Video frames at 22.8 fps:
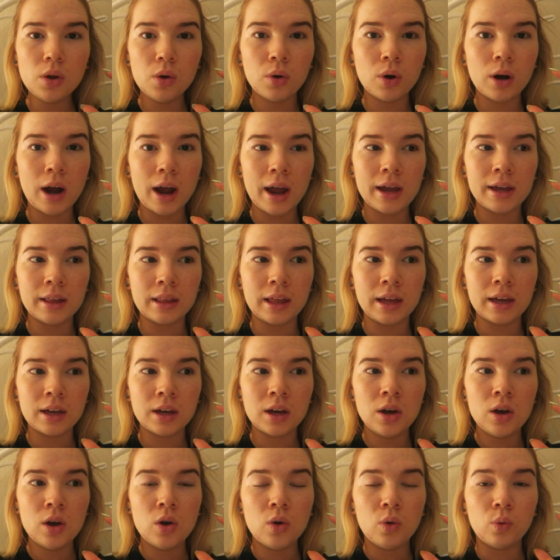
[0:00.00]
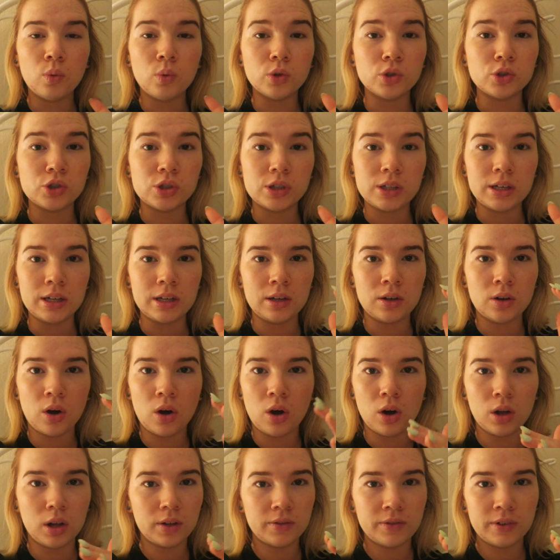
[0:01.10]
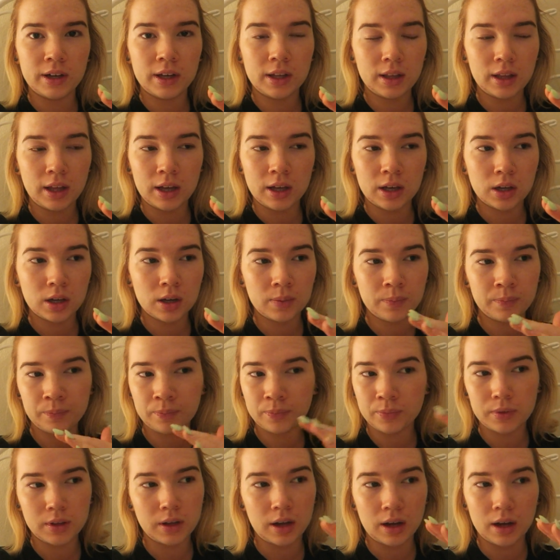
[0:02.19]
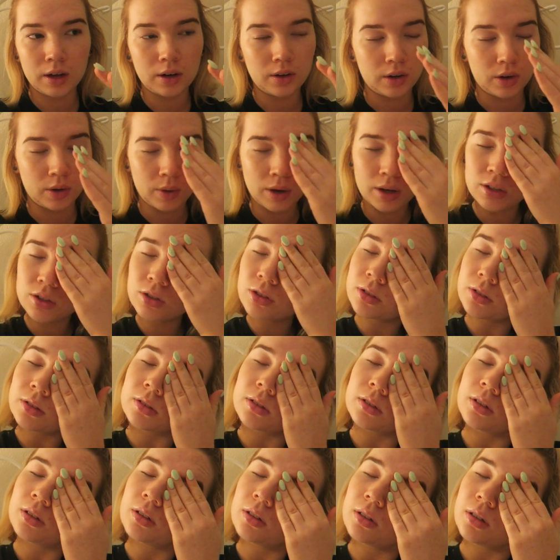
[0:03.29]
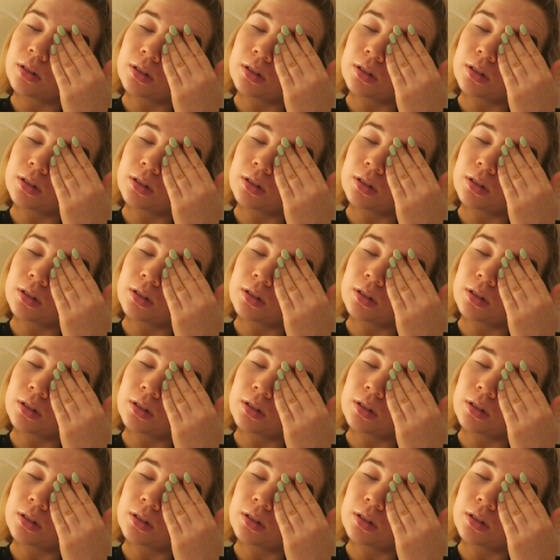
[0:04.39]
or I, like, will just eat all of it. Like, I don't know, I just, ugh.